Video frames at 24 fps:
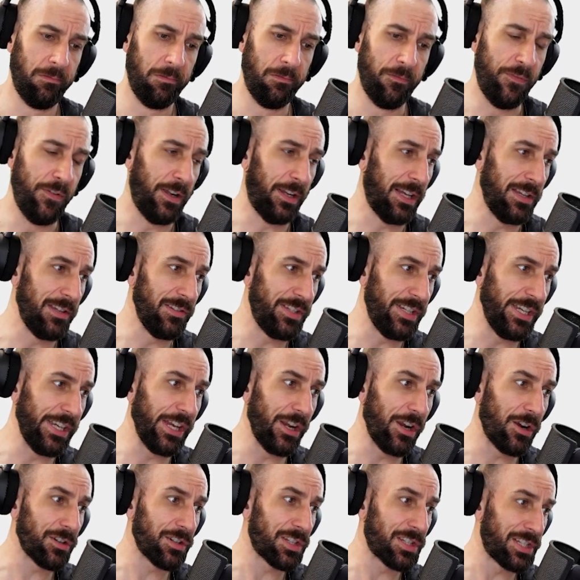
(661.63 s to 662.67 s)
fucking
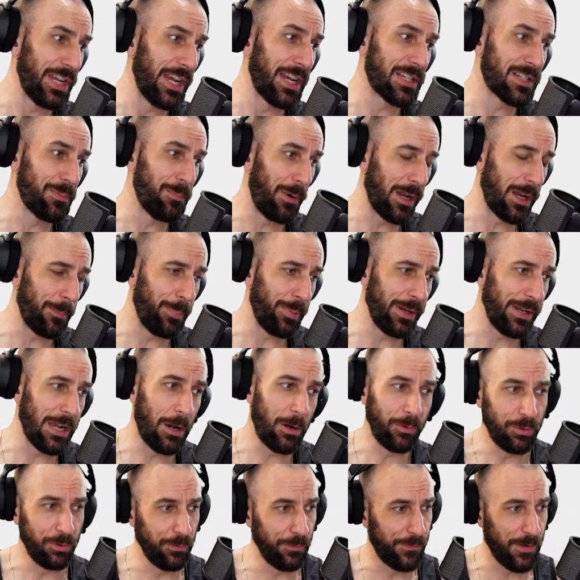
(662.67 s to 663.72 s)
DDR6 might be out.
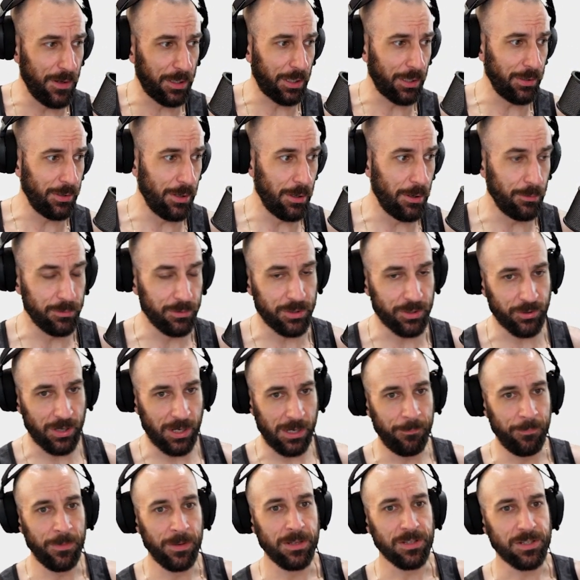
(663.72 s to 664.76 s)
Who fucking knows, right?
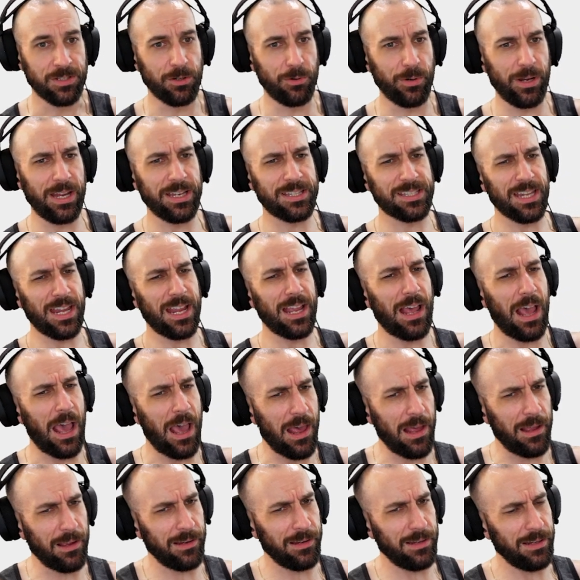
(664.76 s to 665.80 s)
So it's uh,
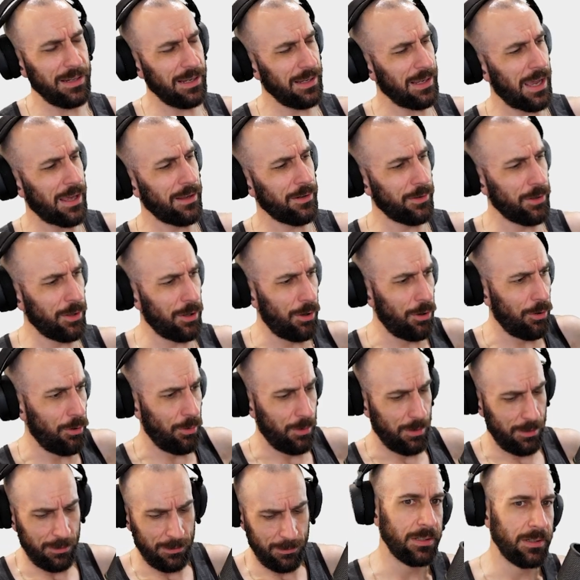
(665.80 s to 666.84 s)
I, I don't know.
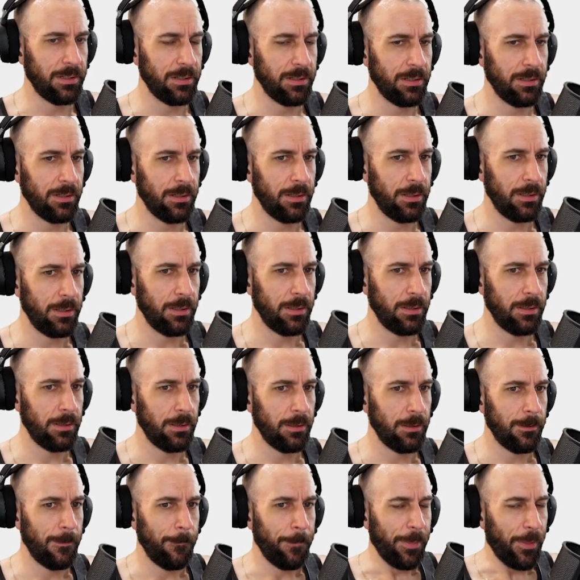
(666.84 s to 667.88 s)

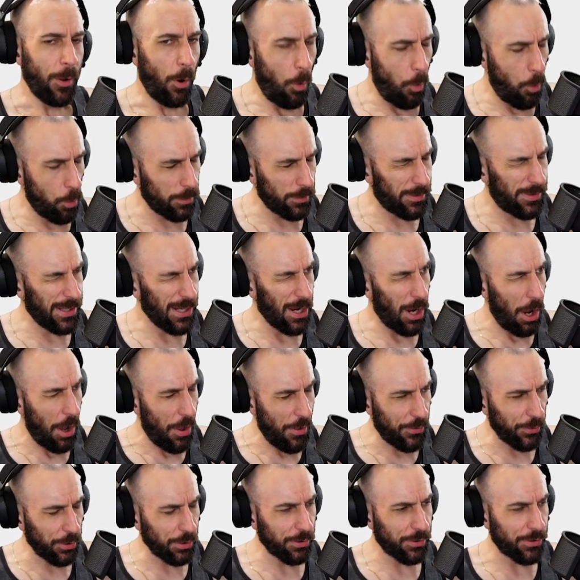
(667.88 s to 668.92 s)
Or the
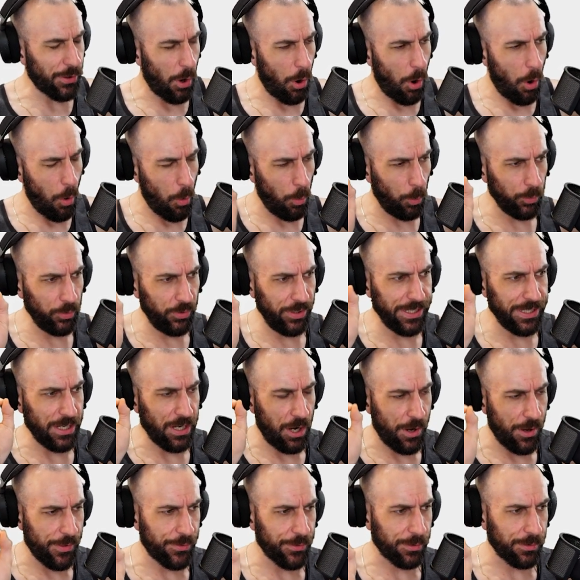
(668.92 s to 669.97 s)
other, the only
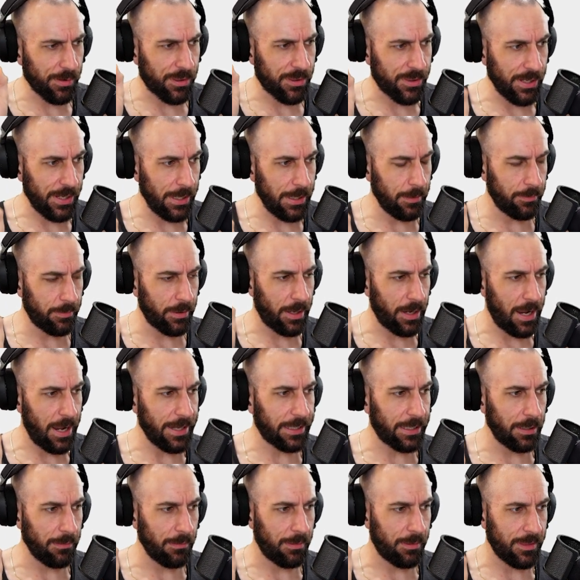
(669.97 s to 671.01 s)
other thing that I
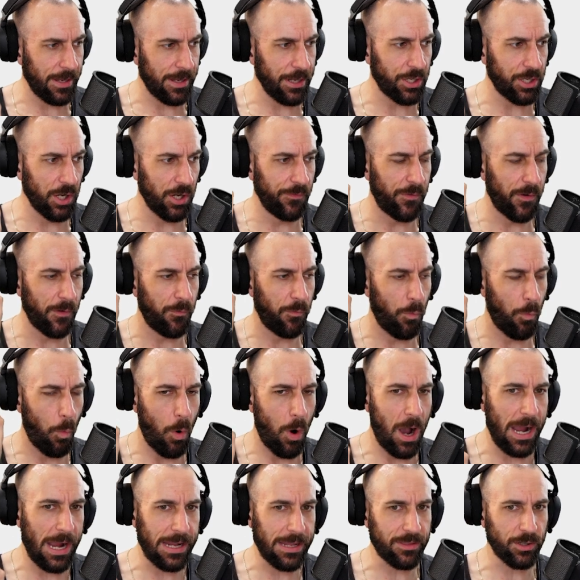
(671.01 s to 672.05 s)
can think of of
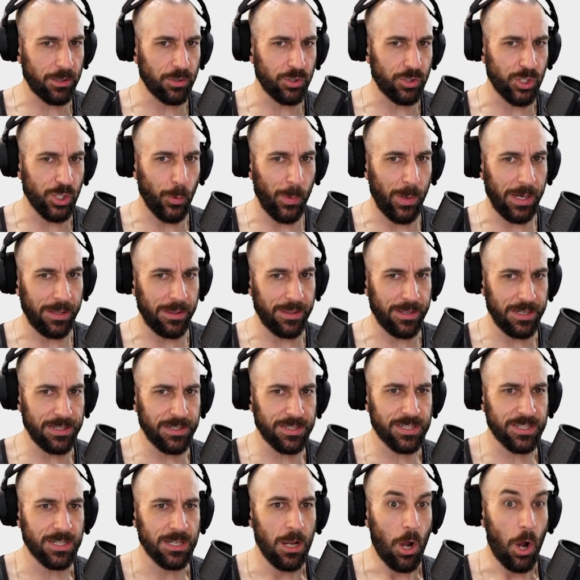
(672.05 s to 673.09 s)
why they're doing
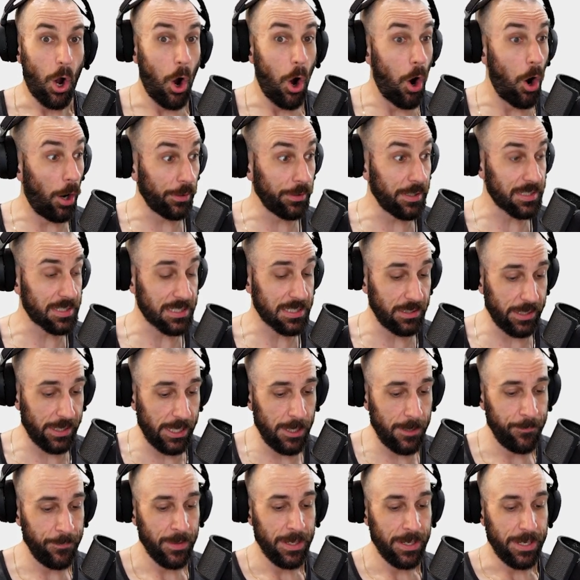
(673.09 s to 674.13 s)
this, honestly,
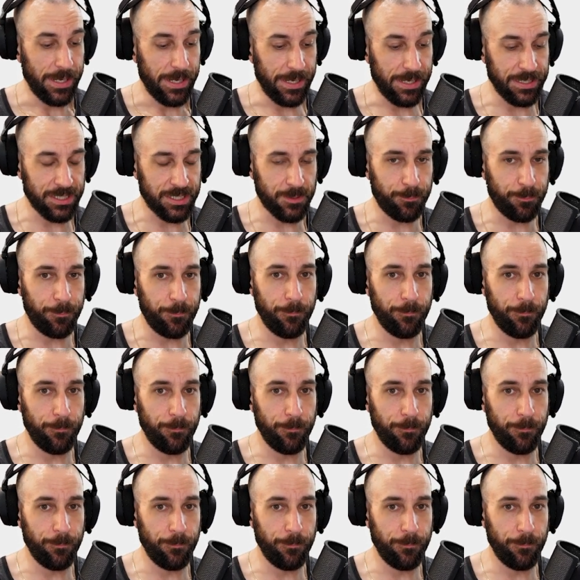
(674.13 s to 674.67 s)
is